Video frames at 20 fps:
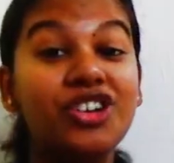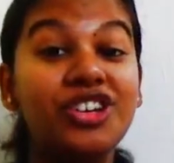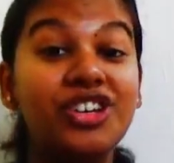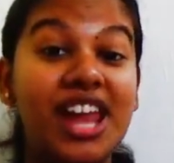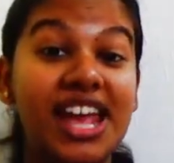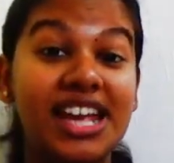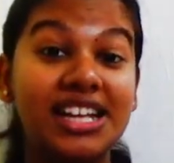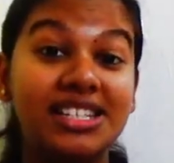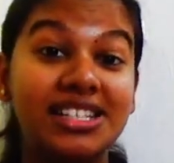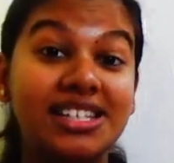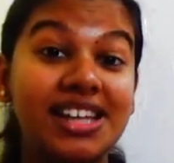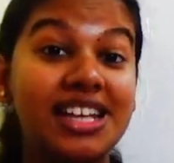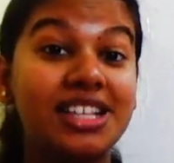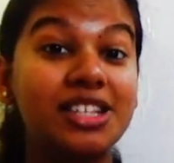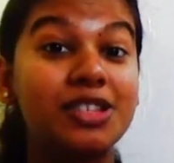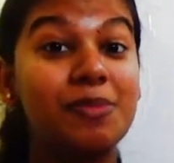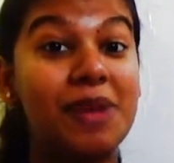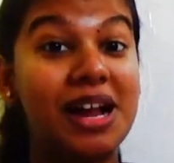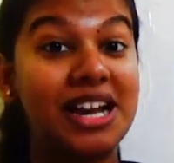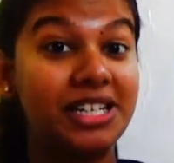next let's
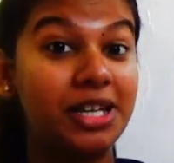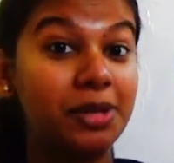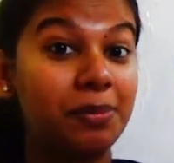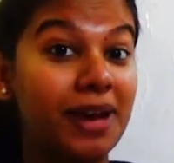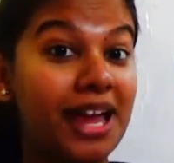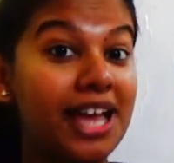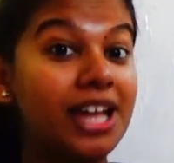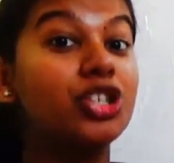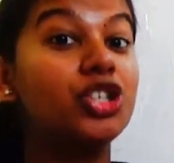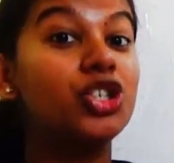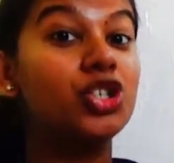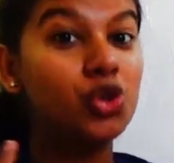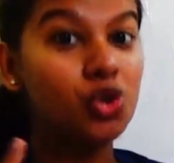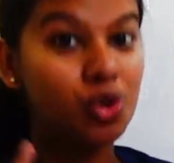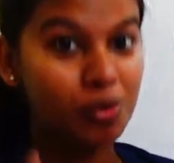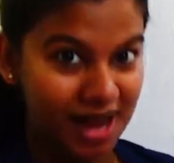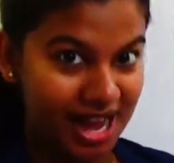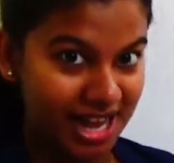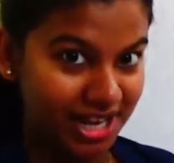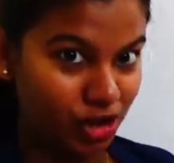multiply two
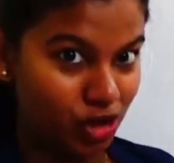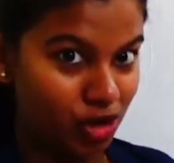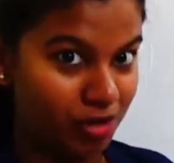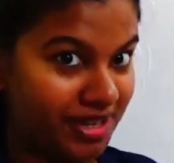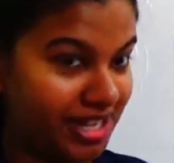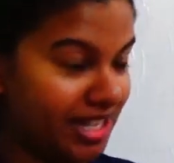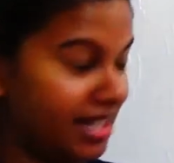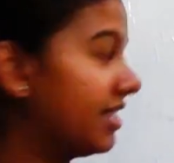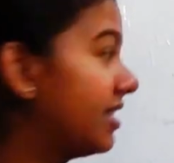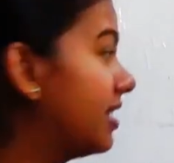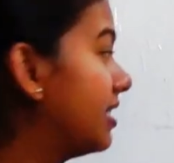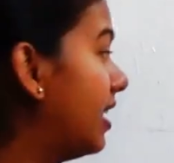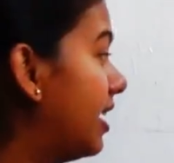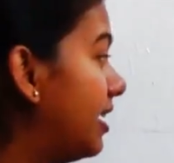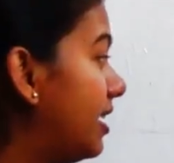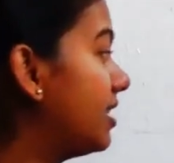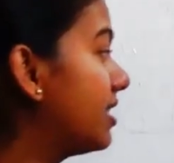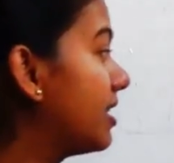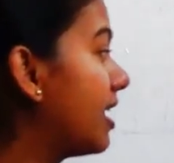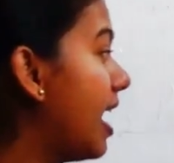binomials. That
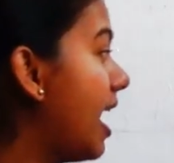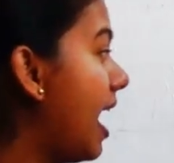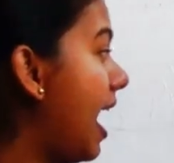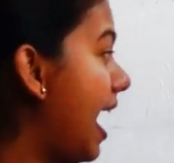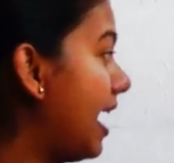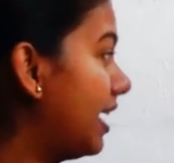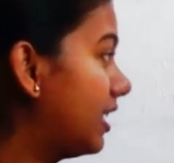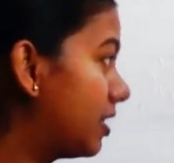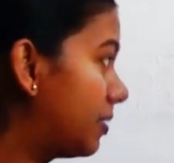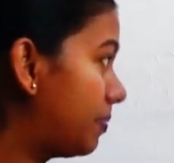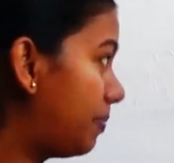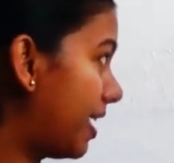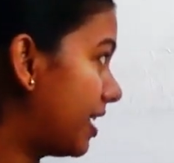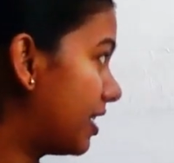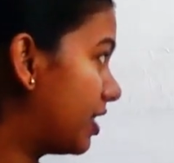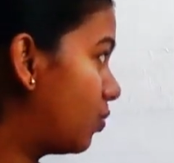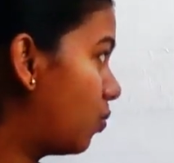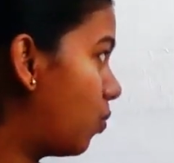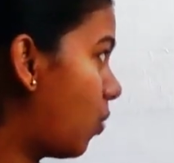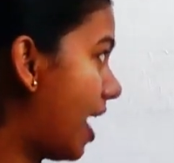is, x
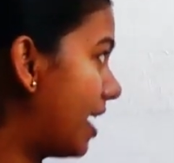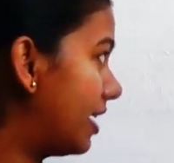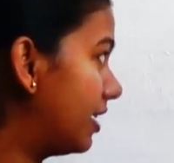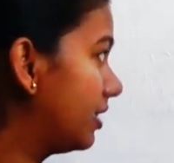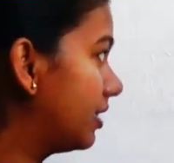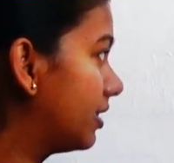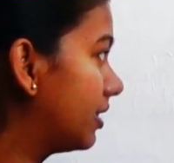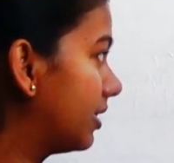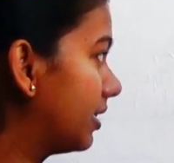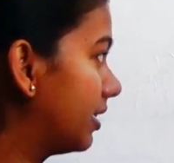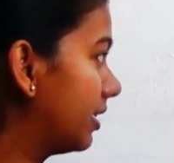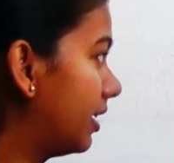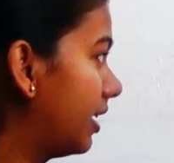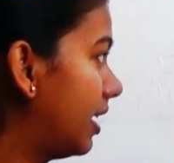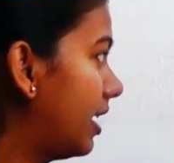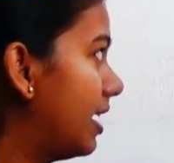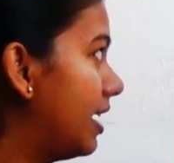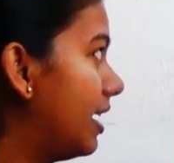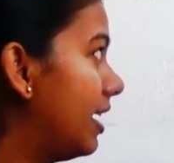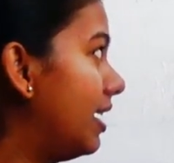plus 1
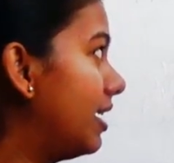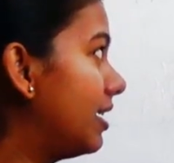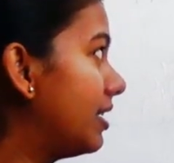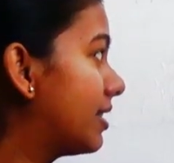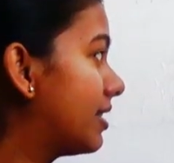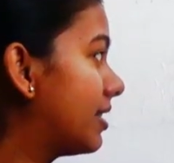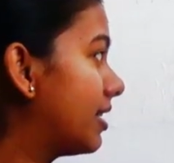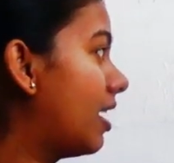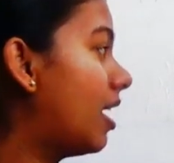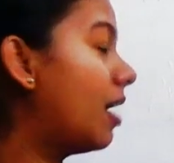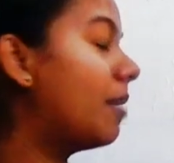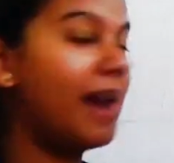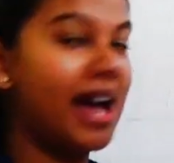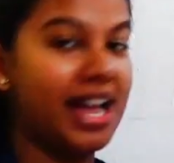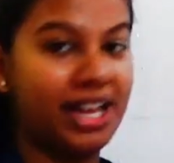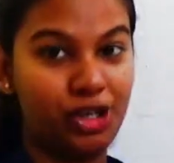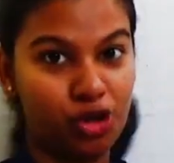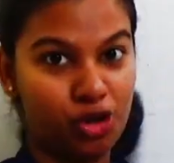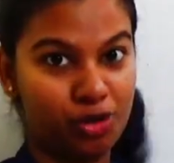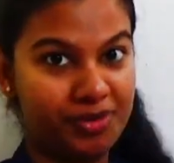is a
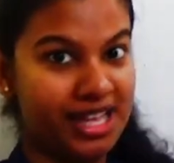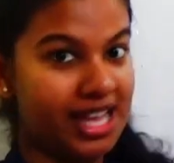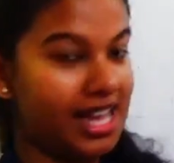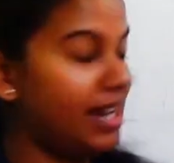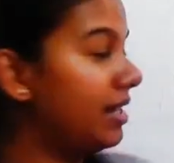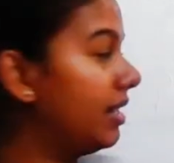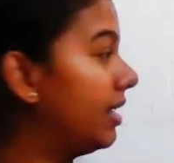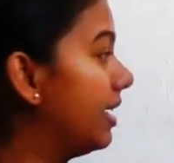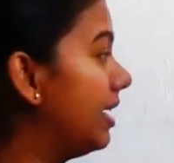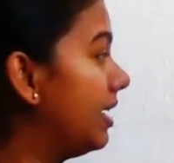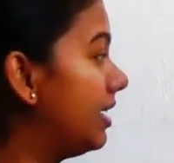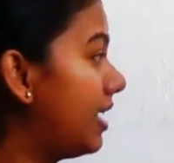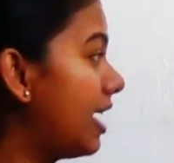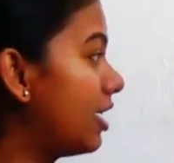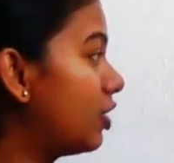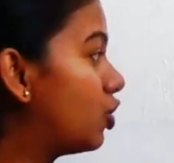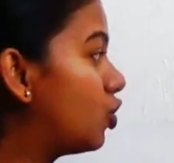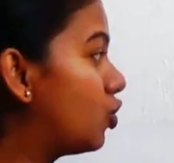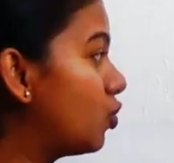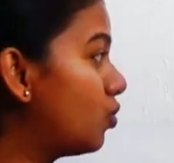binomial. It has
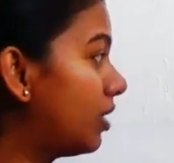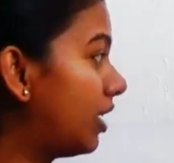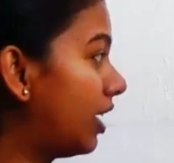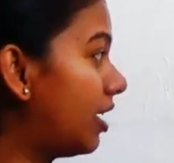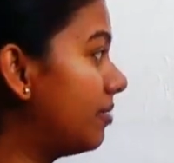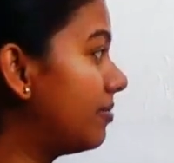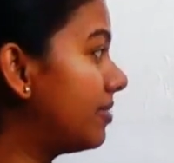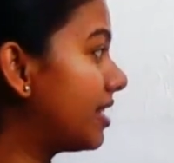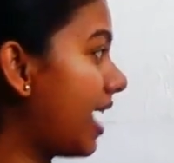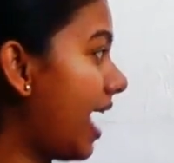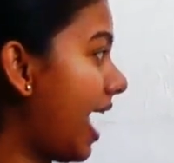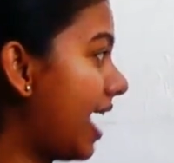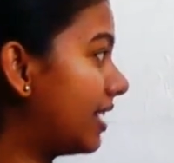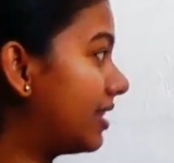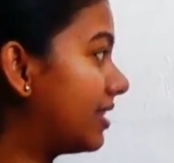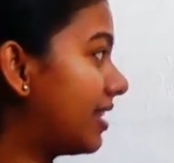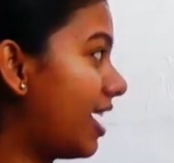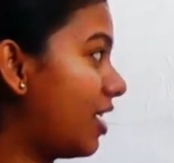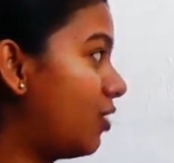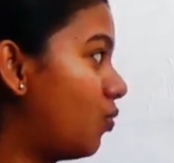two terms, x
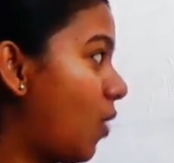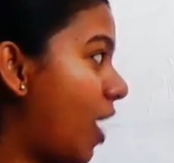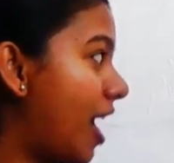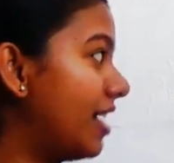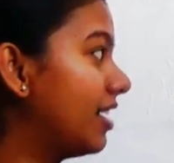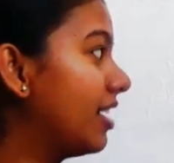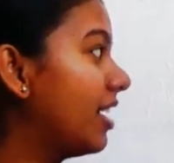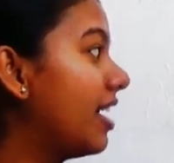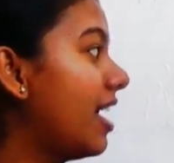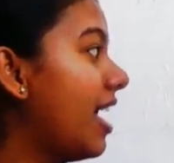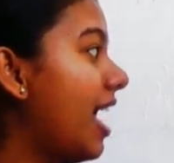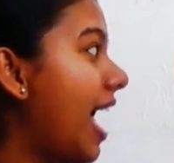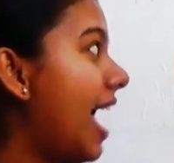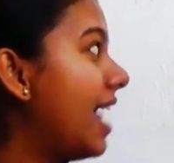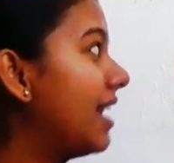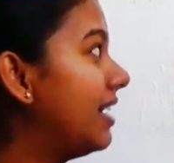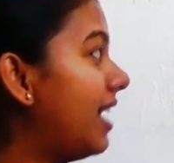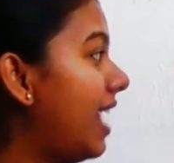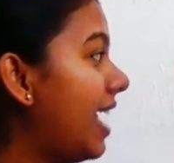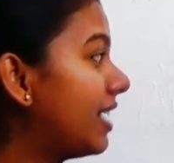and 1. And
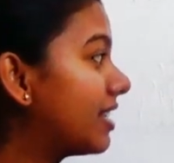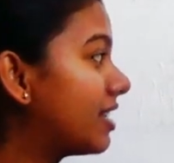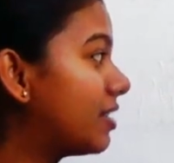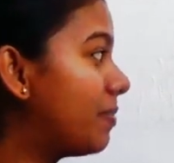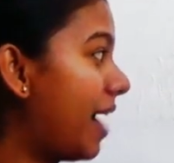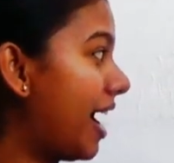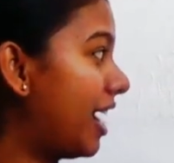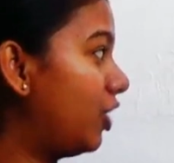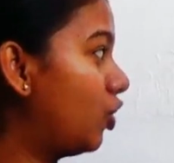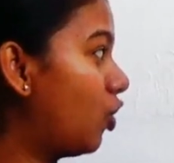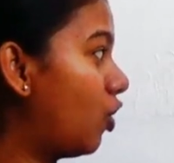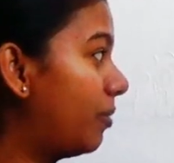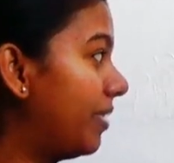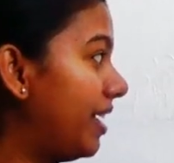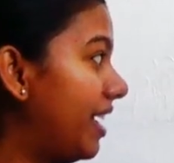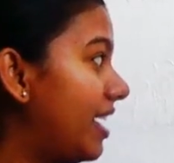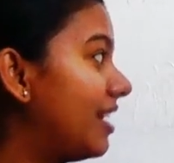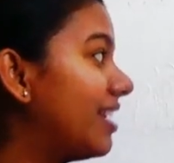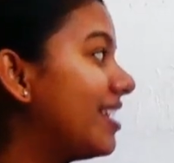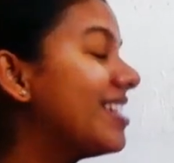next
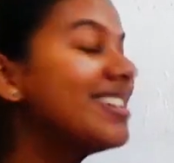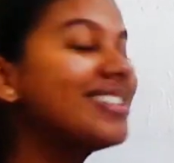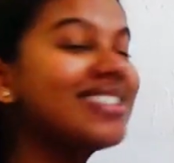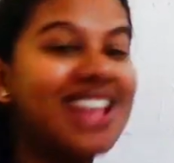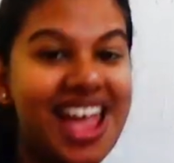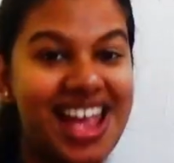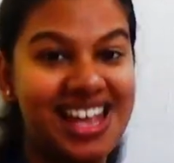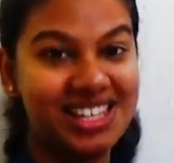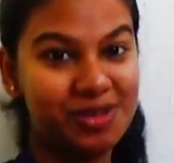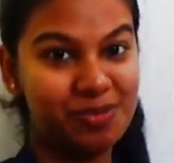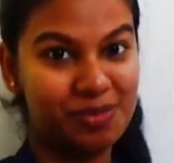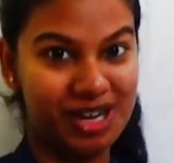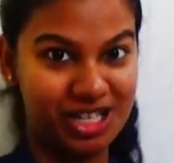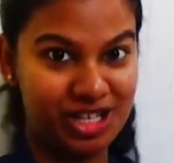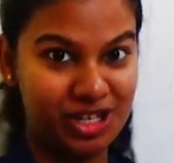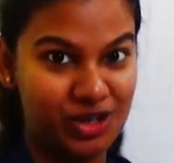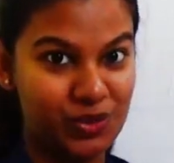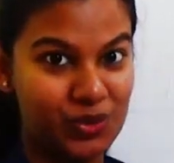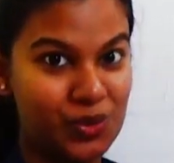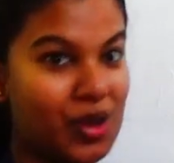binomial is x plus
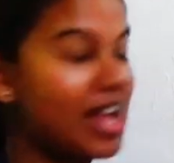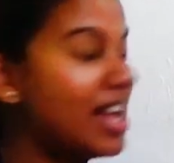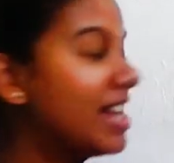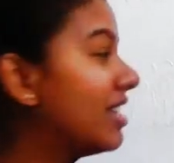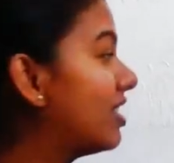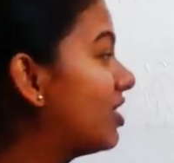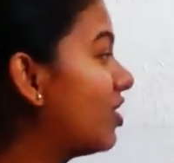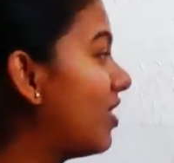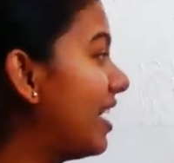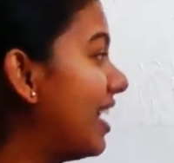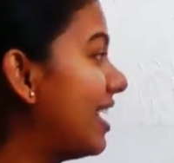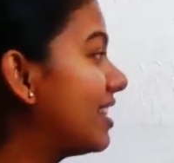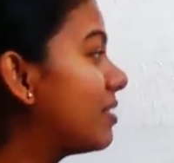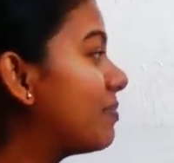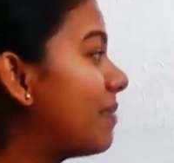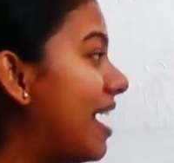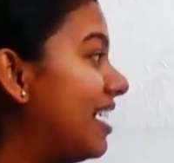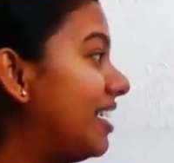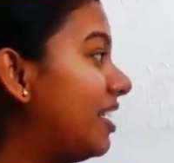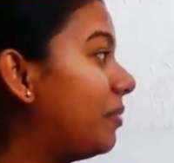2. So let's
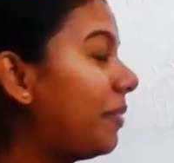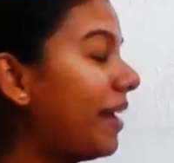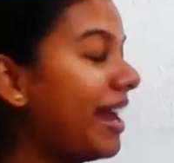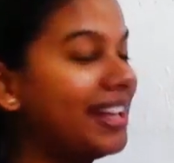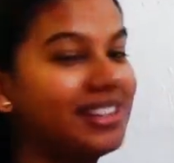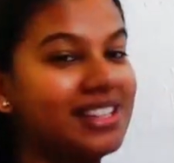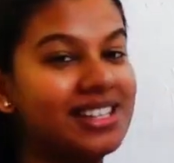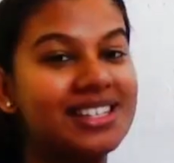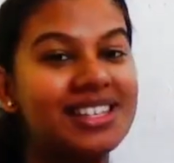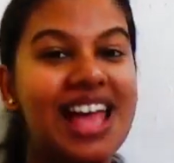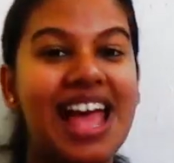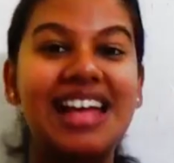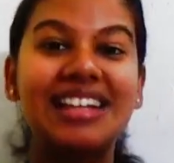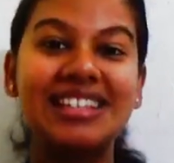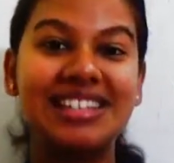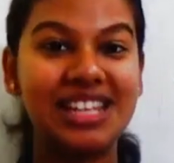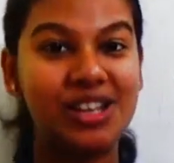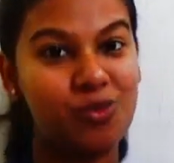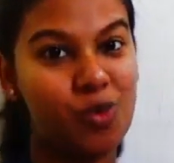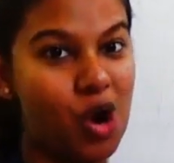multiply this and
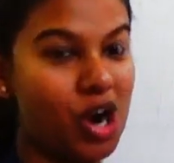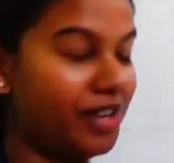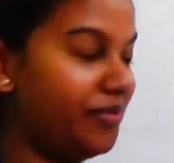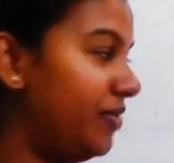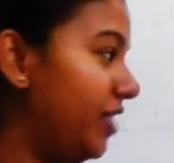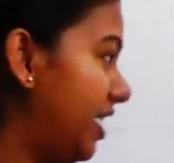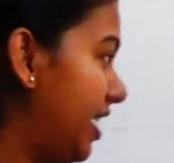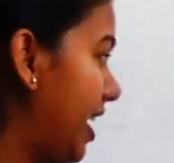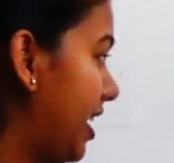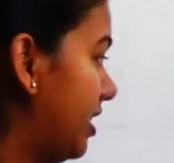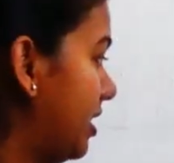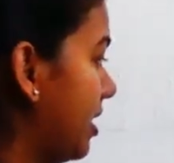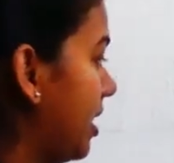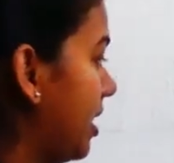see what we get.